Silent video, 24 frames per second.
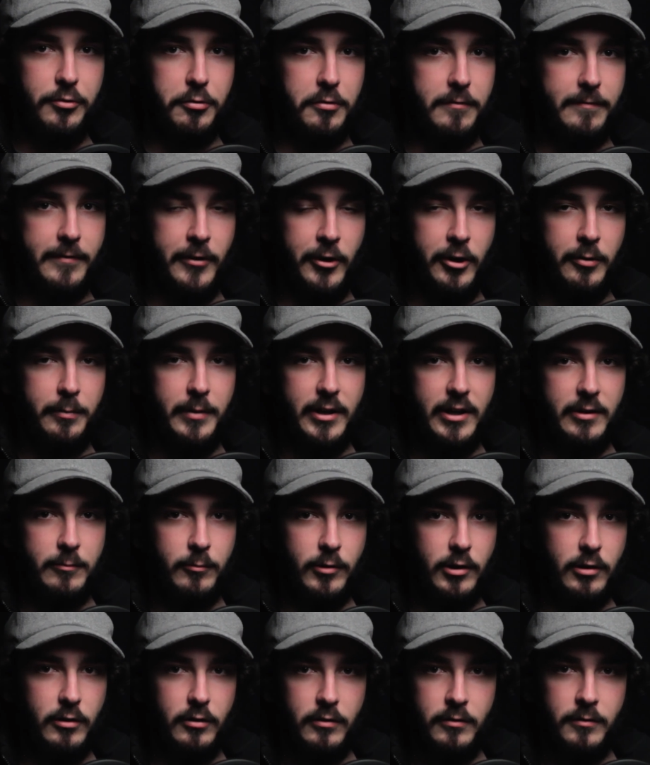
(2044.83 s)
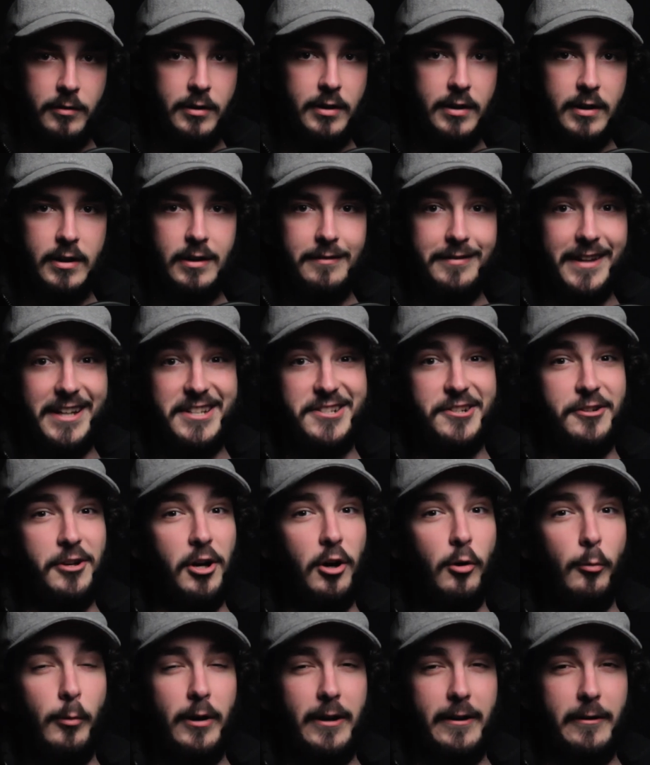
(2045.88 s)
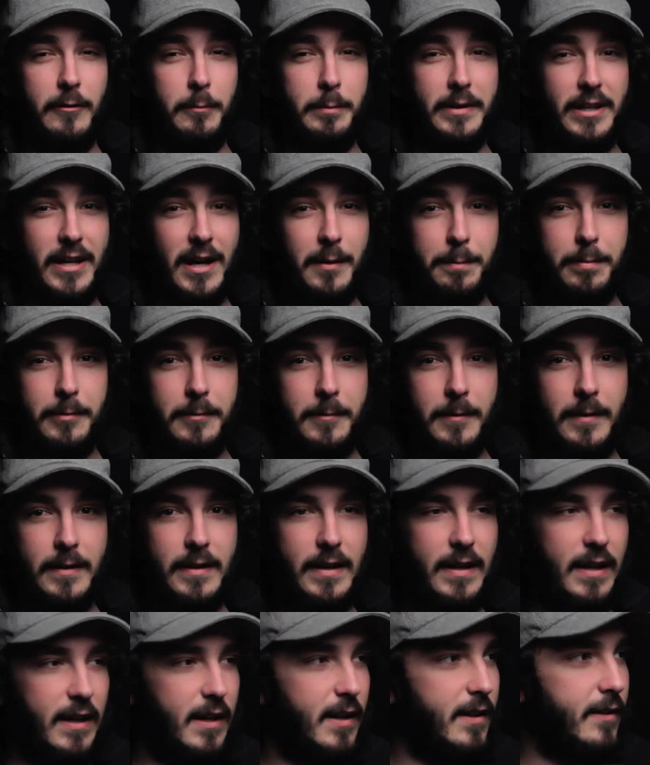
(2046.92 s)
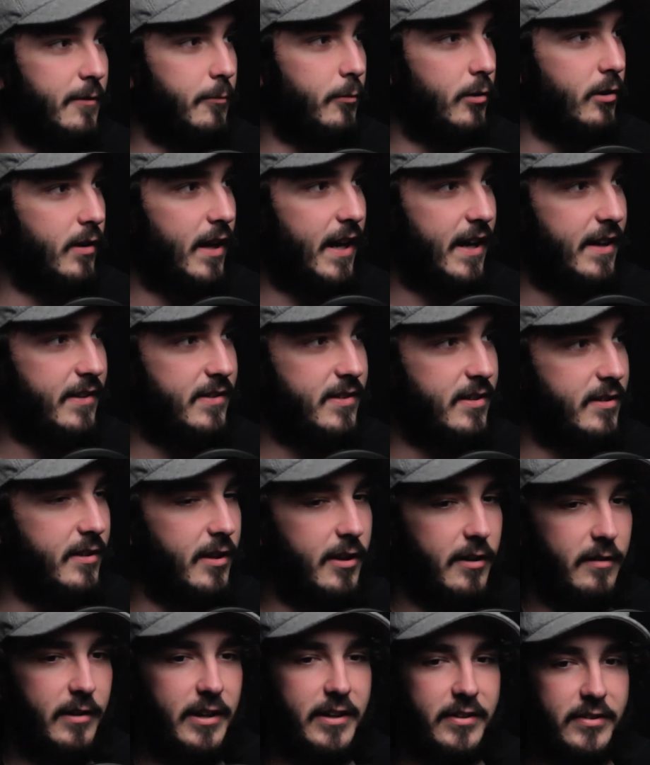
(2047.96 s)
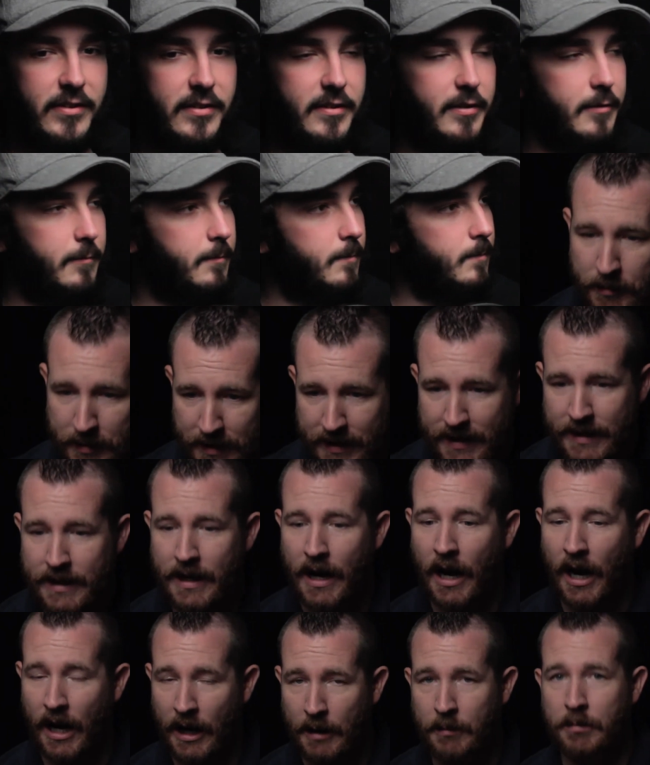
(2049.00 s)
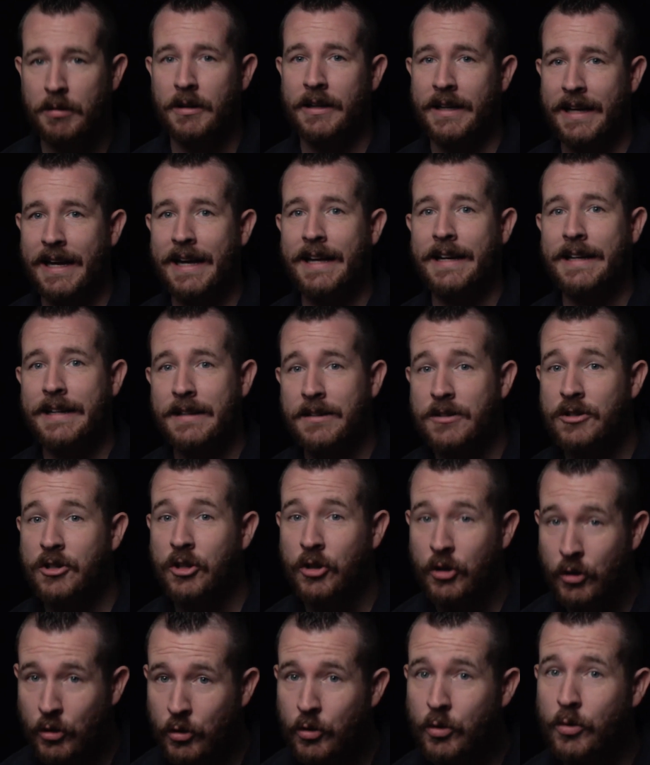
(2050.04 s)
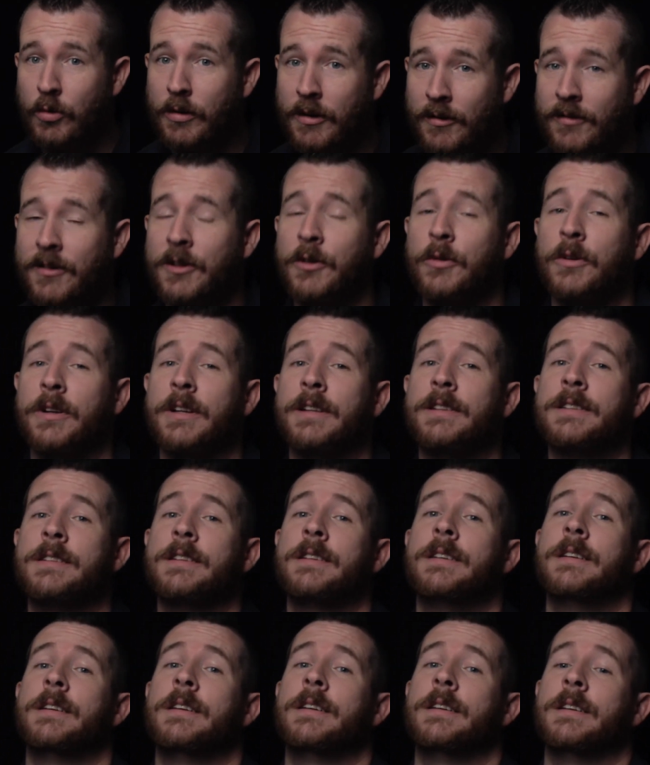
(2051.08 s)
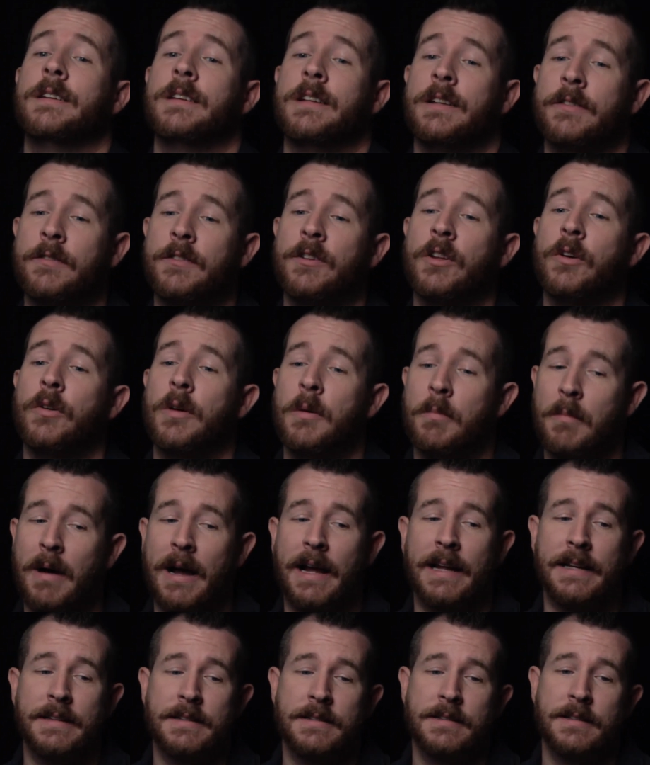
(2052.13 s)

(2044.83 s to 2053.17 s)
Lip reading: your film, and we'll let you know when it'll be up. And if you do that, we will be obligated to review it, even though it might...